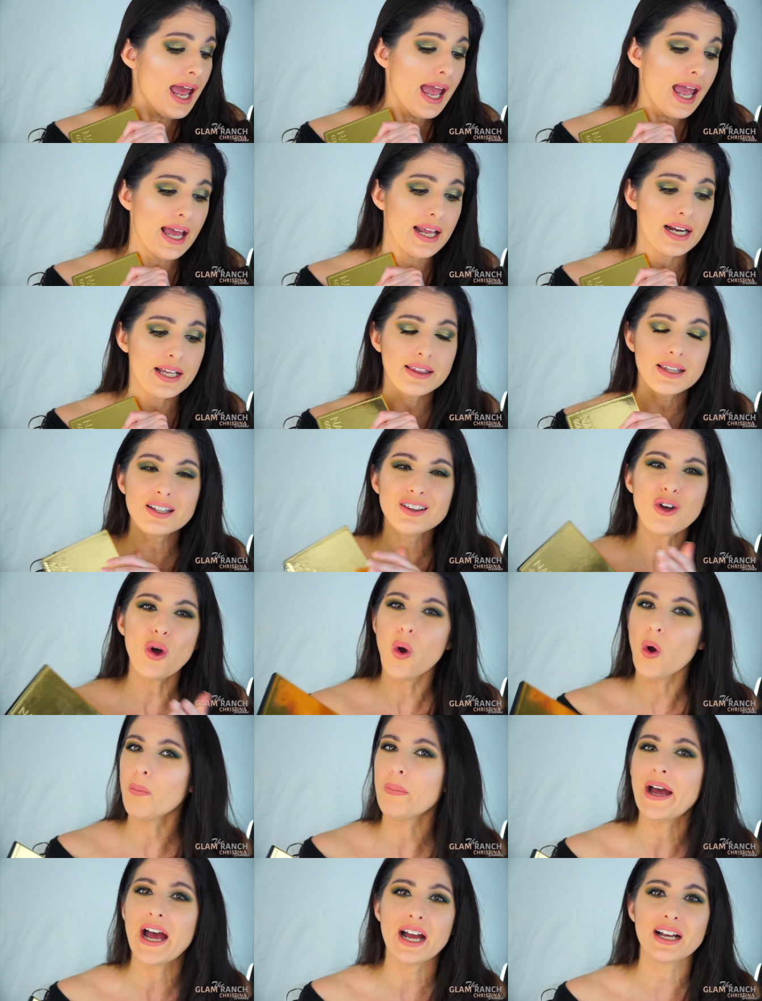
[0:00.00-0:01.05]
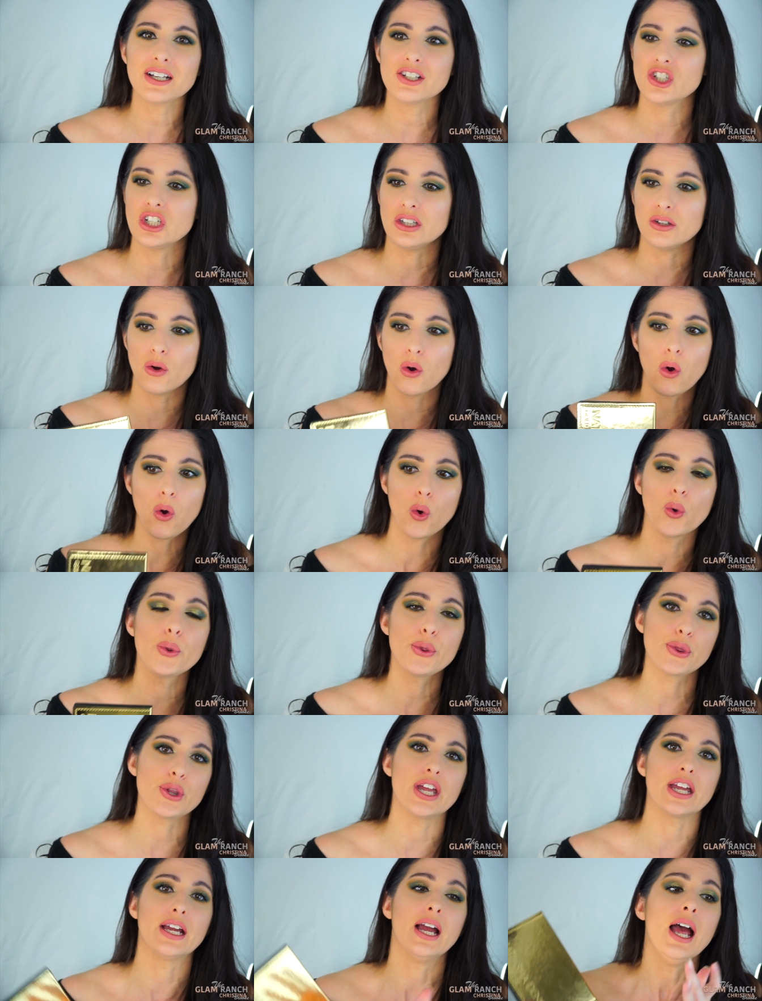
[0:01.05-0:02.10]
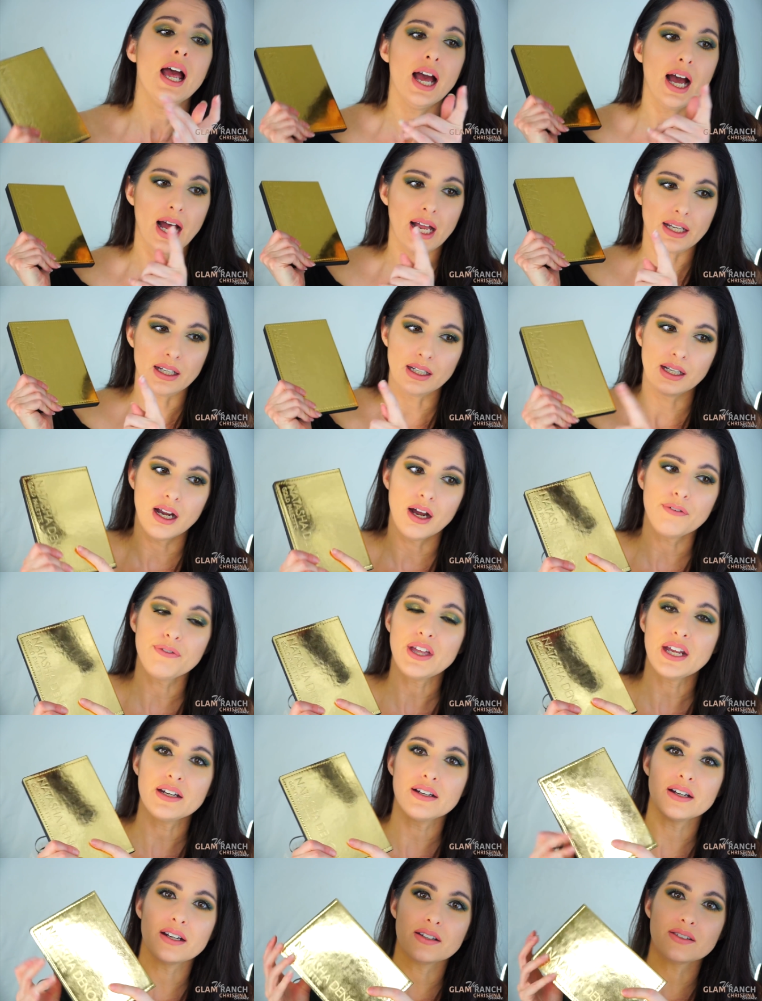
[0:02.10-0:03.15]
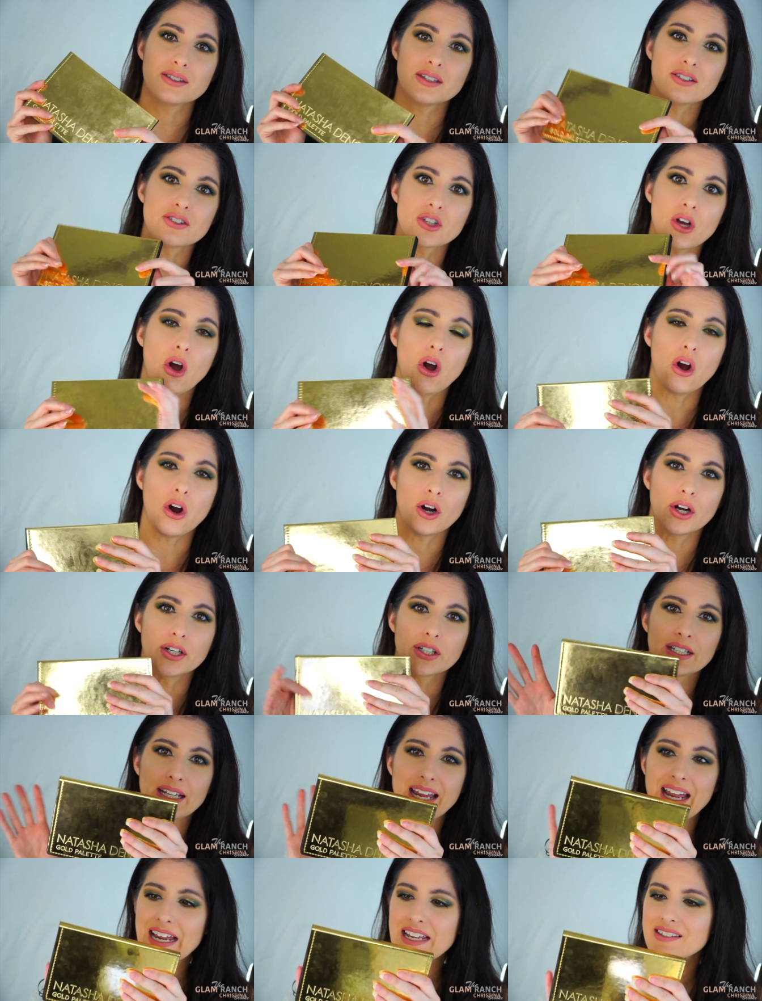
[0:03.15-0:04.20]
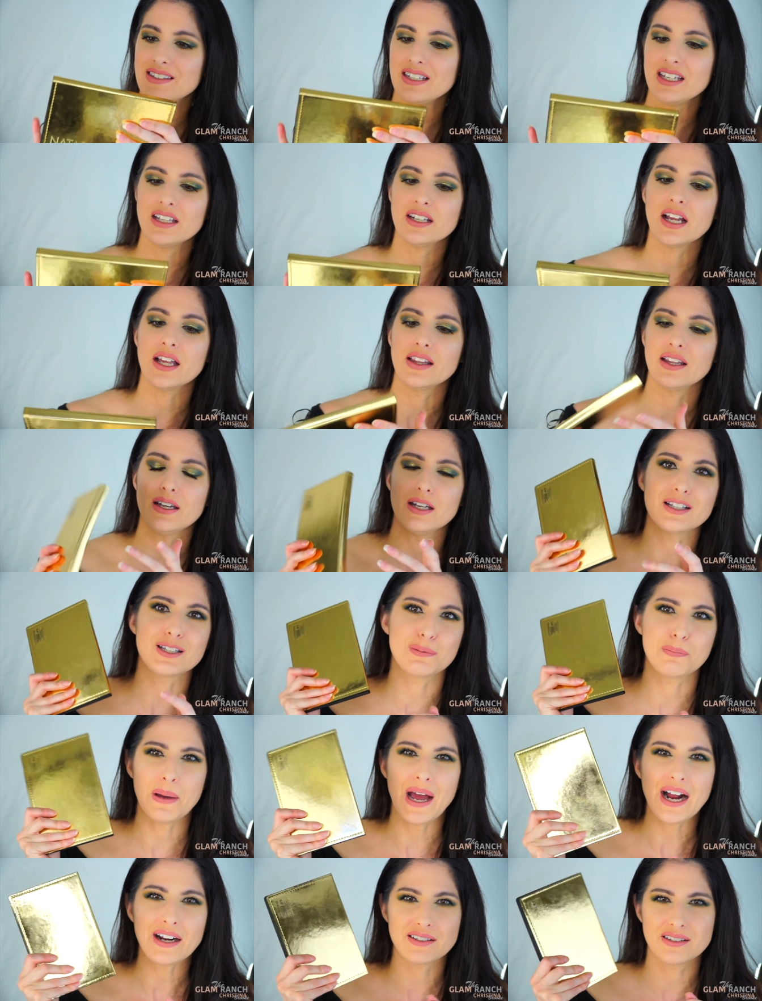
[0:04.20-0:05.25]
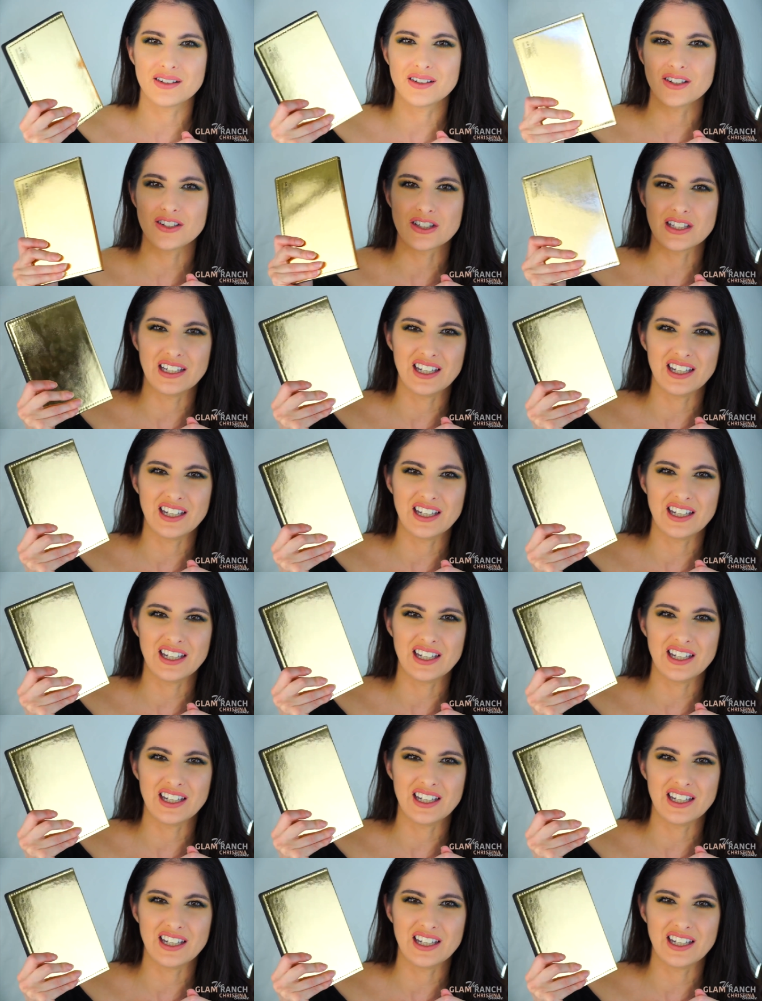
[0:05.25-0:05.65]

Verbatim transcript: And I think the whole packaging, the whole thing, I love that it is this hard casing and it's back to this